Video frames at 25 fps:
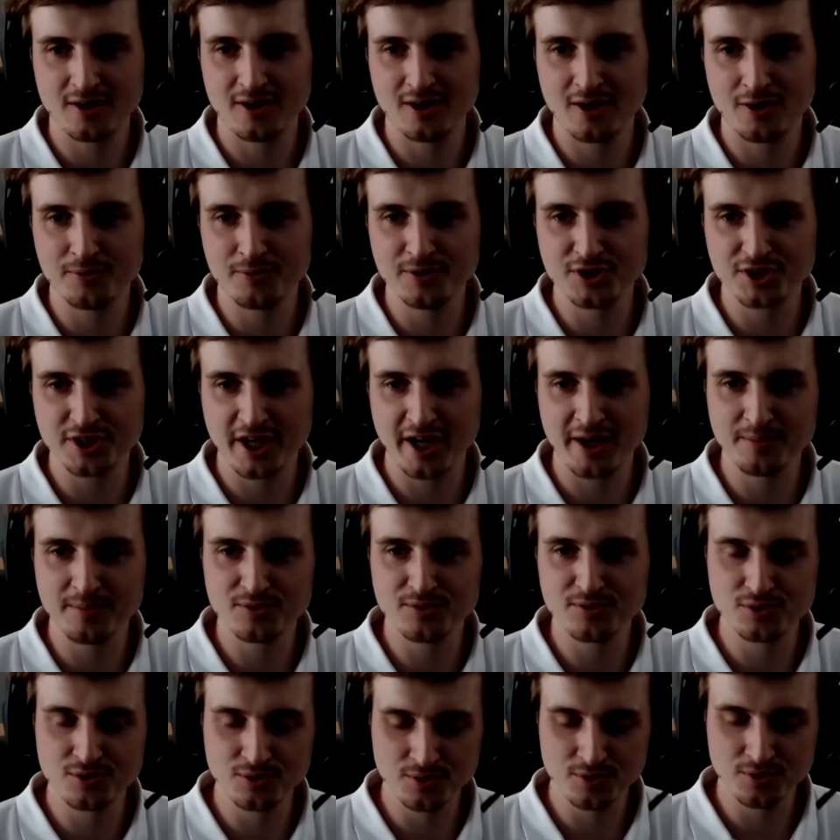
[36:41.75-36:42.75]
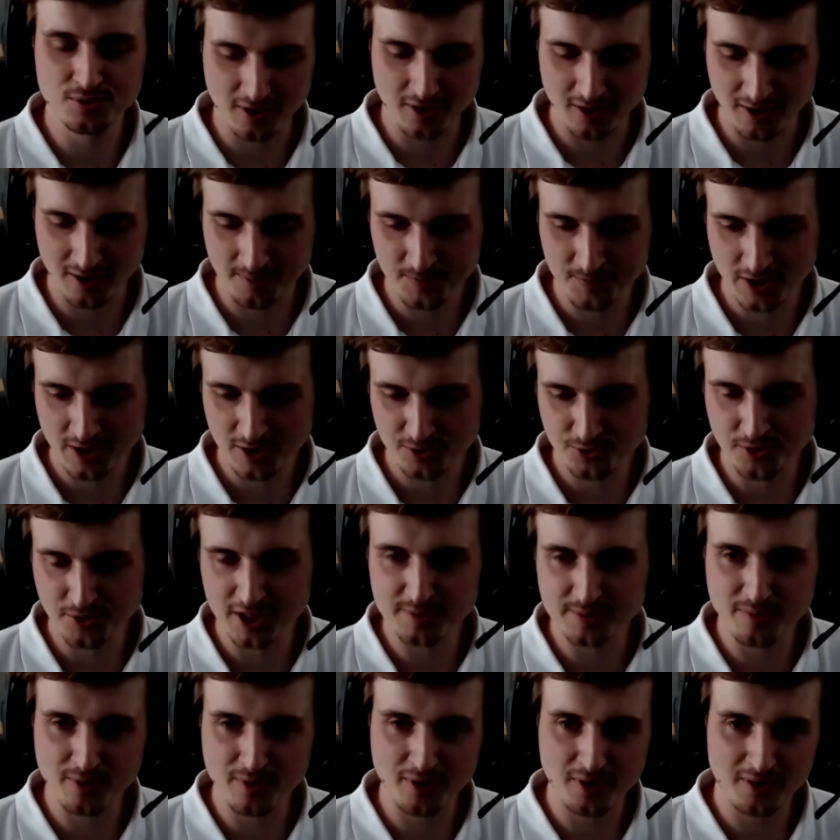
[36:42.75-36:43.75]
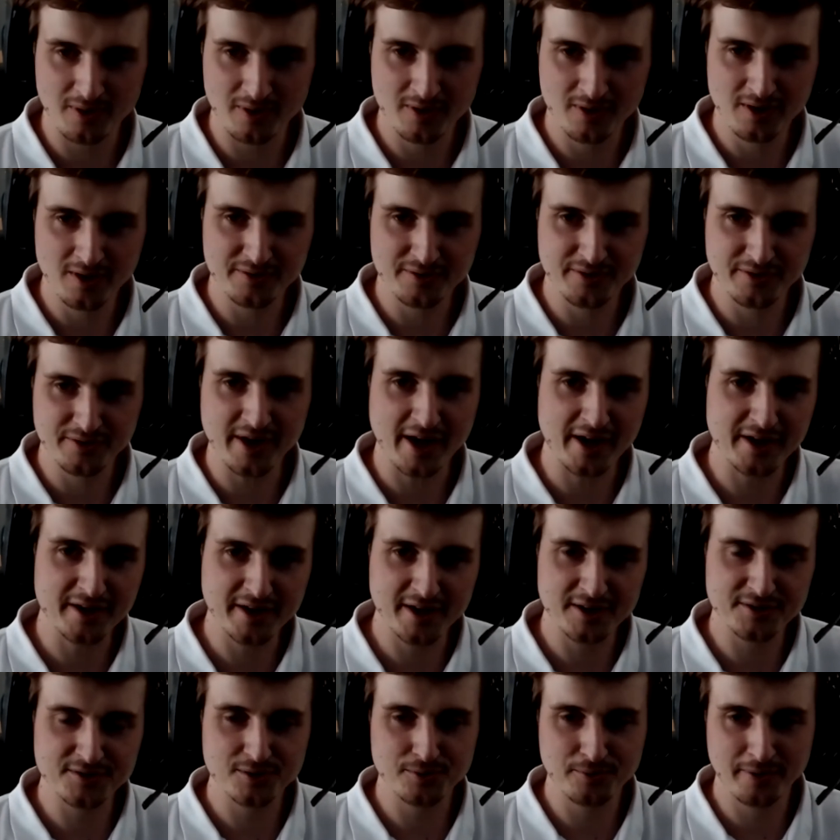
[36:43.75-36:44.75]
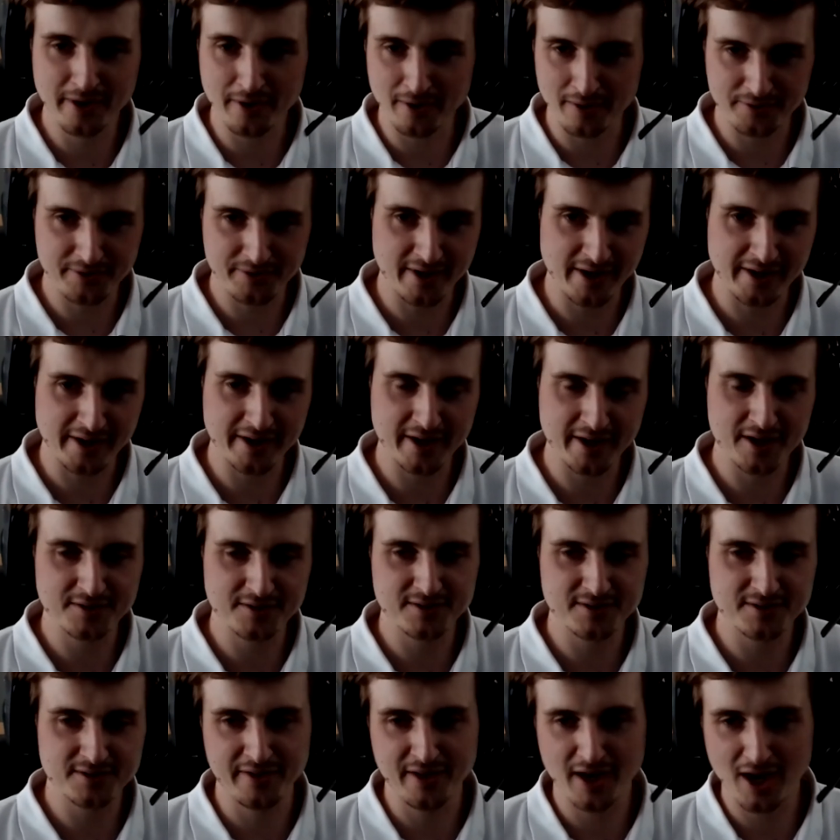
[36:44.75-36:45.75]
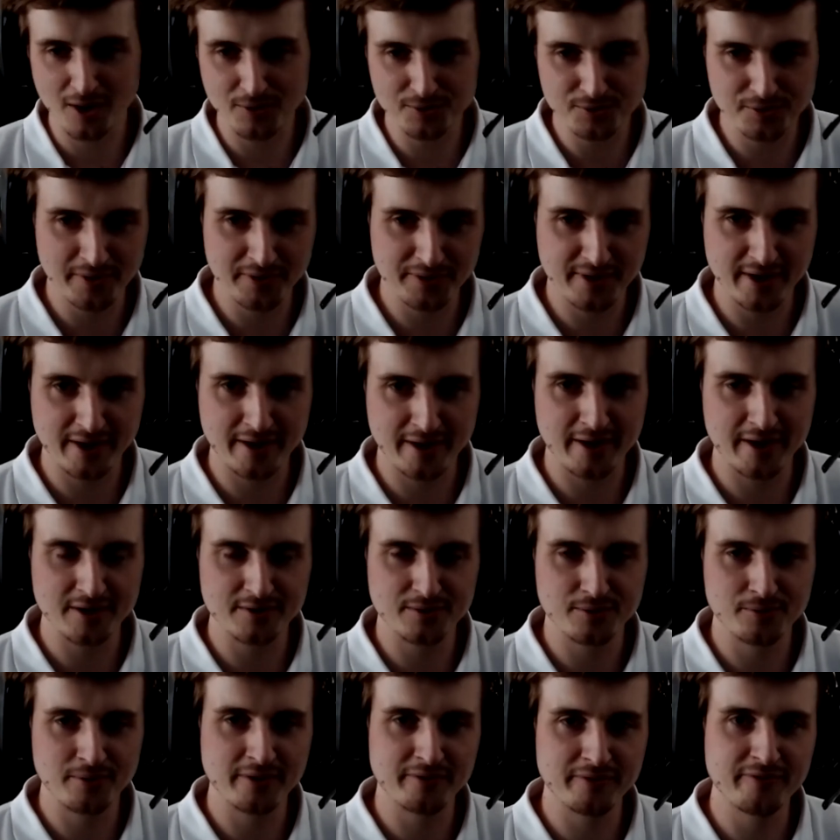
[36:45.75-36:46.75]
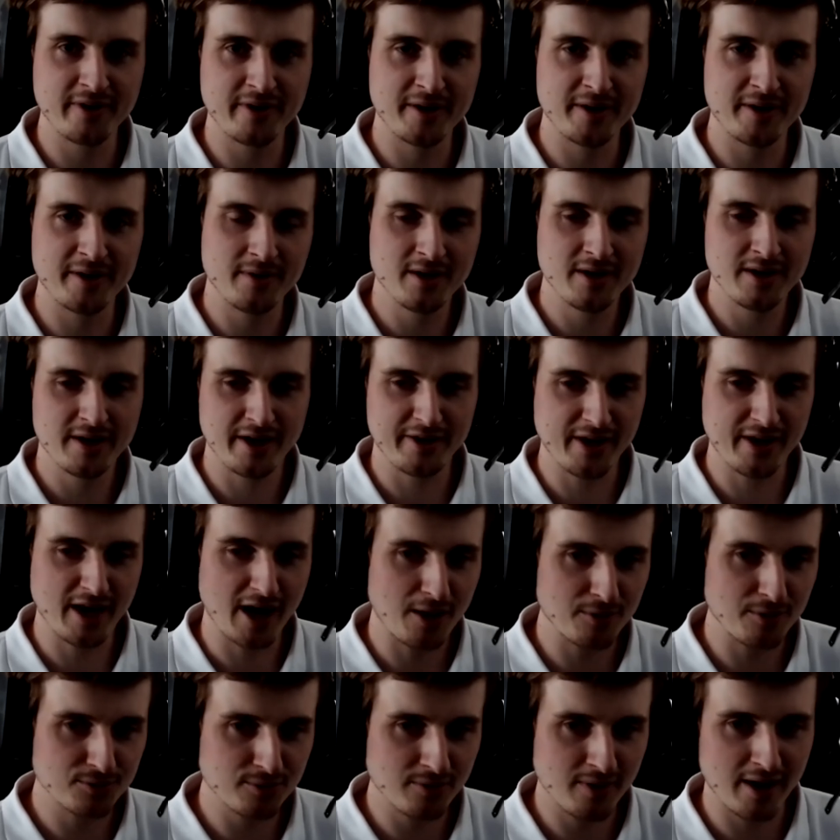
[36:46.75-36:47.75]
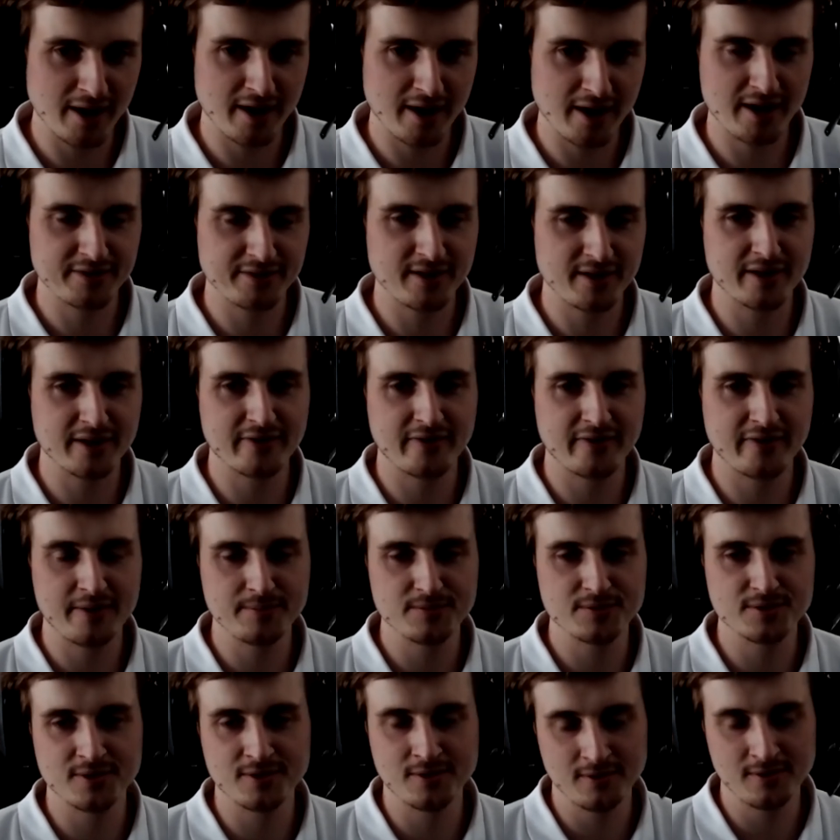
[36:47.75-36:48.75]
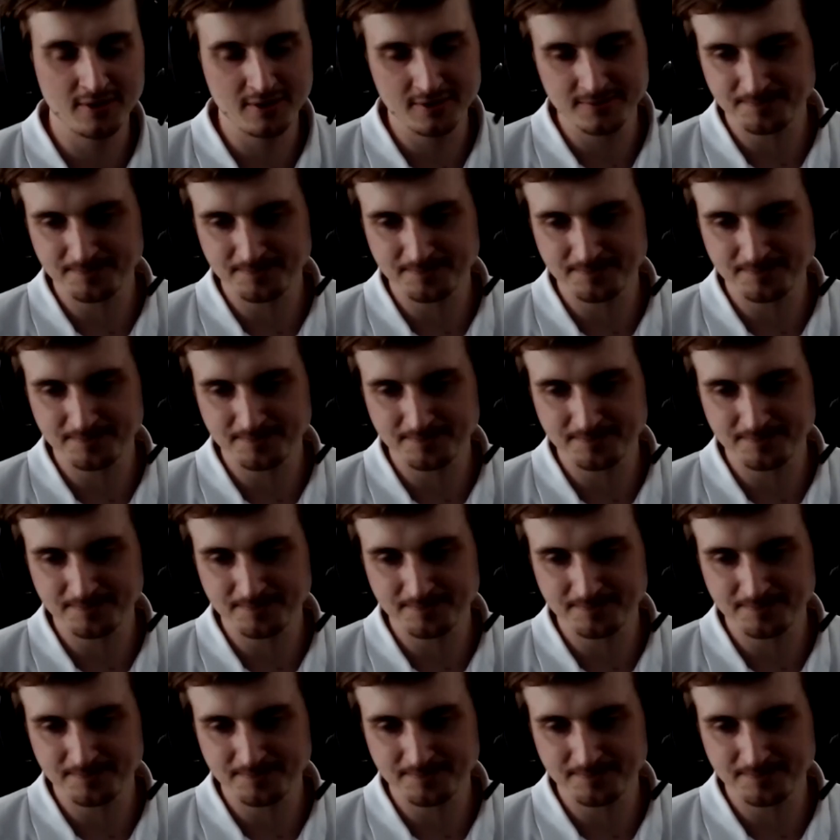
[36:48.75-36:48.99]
which aims to to explore the targets, where are targets, and how to interact with them and how to attack them. So